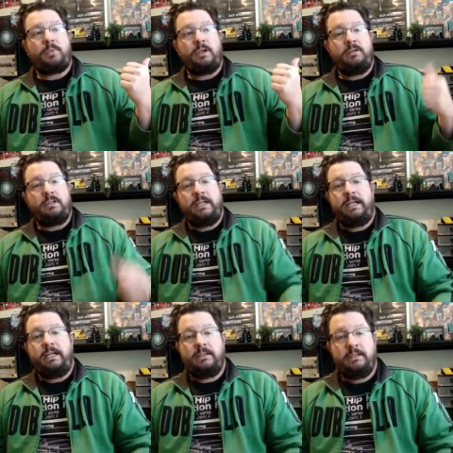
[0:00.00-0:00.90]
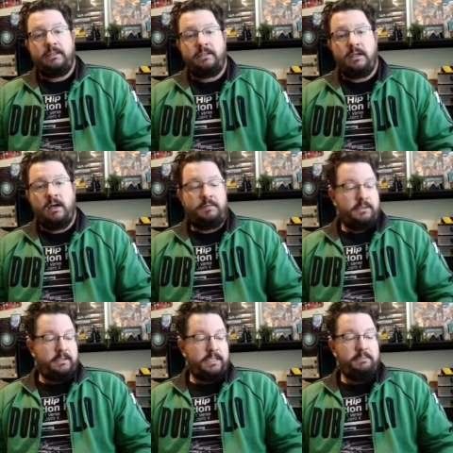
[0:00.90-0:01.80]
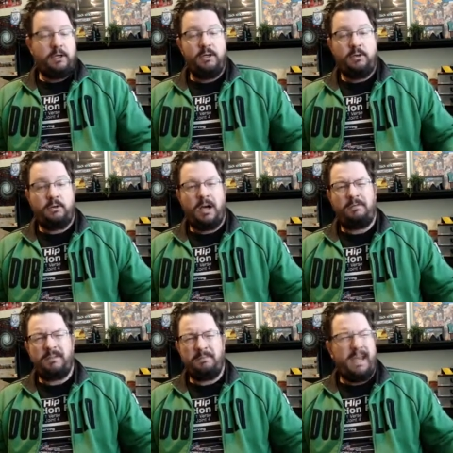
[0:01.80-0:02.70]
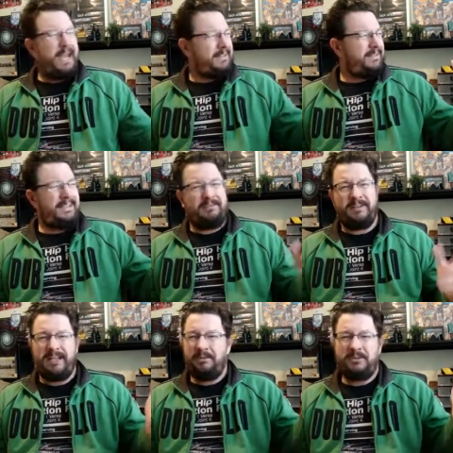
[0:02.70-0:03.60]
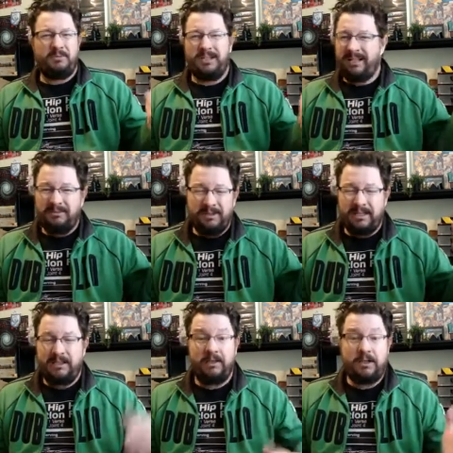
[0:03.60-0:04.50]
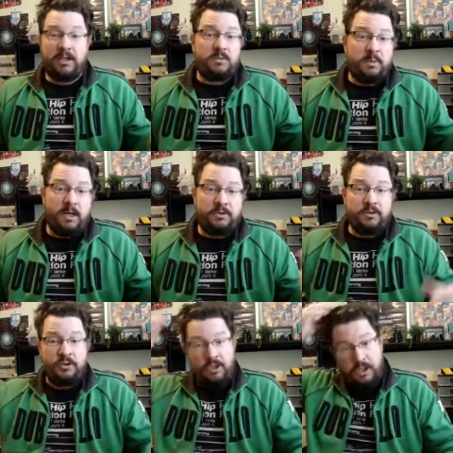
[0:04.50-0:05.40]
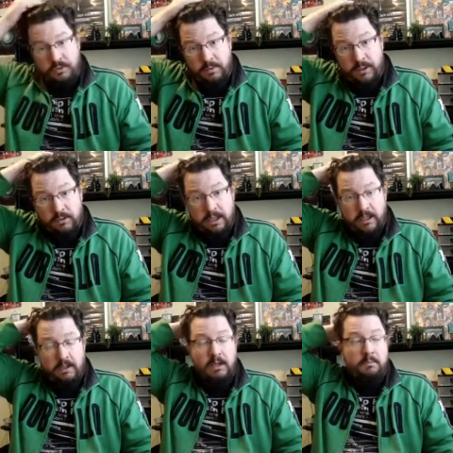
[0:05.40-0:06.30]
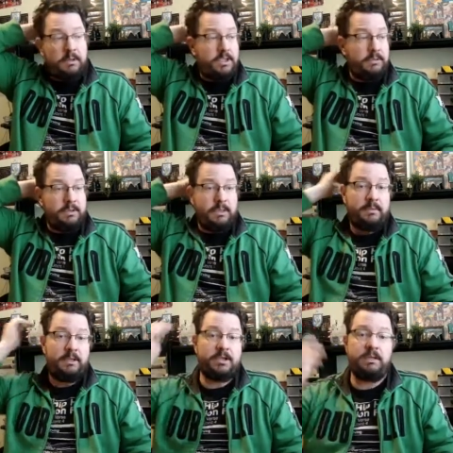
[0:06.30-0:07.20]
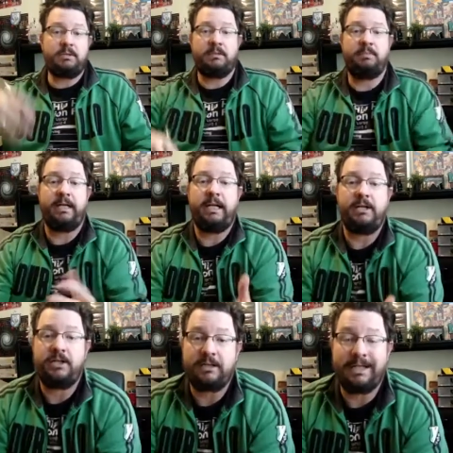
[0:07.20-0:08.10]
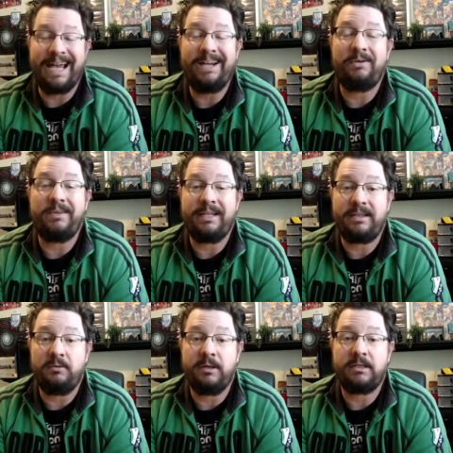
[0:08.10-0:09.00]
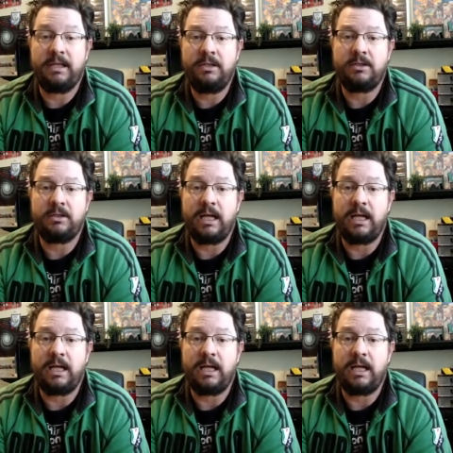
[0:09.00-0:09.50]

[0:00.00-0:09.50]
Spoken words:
There's a lady at the Office Depot, Office Max, I forget which one, I don't really care. They're not a sponsor of the show, so I don't care. But she was up there and she was complaining. She's like, I don't think that we're essential.